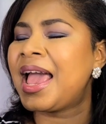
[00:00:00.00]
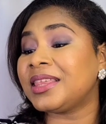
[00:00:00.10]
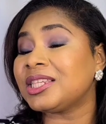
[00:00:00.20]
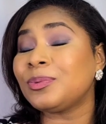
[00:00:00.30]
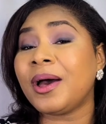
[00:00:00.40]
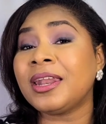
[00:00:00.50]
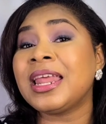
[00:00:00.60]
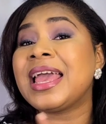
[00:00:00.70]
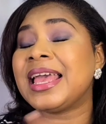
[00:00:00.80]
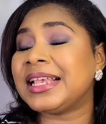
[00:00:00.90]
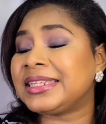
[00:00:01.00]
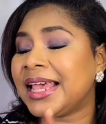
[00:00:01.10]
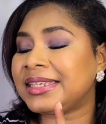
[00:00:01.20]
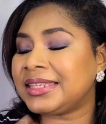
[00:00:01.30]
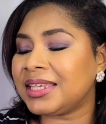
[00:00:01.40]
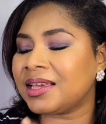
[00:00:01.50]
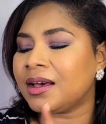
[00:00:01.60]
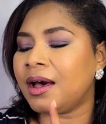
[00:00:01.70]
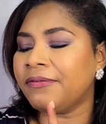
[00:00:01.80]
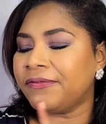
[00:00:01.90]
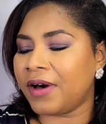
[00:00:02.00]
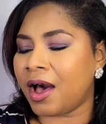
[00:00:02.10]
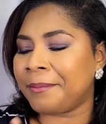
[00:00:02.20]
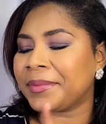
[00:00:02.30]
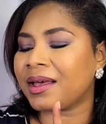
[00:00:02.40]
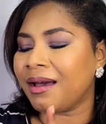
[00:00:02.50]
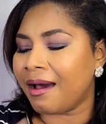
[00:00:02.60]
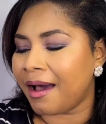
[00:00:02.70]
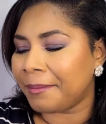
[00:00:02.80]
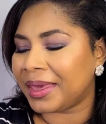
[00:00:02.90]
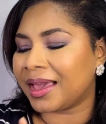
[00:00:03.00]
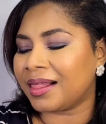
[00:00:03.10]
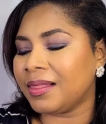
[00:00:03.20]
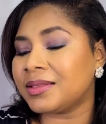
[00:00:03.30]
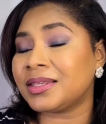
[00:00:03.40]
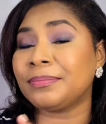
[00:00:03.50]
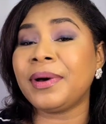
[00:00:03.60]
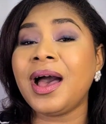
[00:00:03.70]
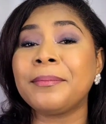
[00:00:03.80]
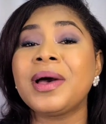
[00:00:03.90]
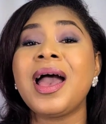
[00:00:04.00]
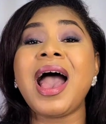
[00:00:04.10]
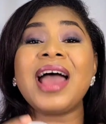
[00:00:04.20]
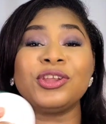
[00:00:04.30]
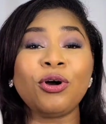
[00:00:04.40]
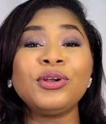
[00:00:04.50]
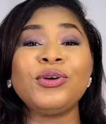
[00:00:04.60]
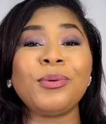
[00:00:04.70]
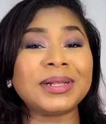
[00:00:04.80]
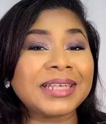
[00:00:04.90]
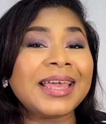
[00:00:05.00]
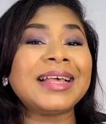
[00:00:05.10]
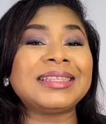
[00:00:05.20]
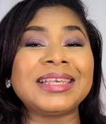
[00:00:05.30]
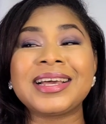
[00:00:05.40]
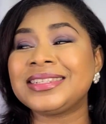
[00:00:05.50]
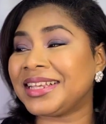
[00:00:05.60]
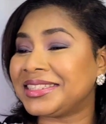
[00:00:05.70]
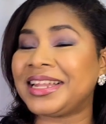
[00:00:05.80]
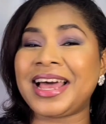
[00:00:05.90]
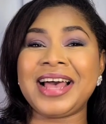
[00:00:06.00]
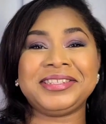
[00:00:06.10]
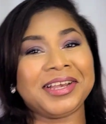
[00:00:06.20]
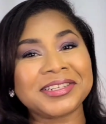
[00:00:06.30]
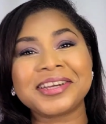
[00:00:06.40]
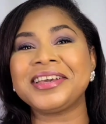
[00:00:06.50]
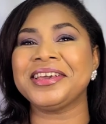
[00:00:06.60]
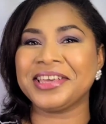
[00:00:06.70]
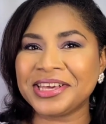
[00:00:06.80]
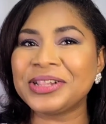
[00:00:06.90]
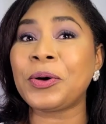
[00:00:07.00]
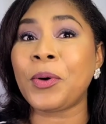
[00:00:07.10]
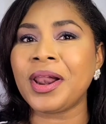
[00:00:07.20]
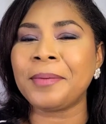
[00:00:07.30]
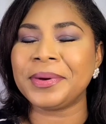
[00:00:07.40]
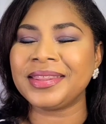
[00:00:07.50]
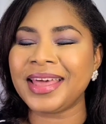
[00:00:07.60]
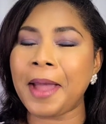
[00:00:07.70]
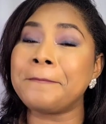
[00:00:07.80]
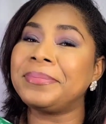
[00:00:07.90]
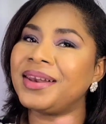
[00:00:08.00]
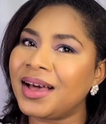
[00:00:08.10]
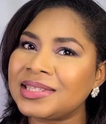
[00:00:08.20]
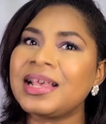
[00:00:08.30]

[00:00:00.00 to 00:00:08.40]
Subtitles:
This one is their Sika Farm Calming Cleansing Balm. And you all know once I hear Sika Centella Asiatica, your girl all up in there. Plus,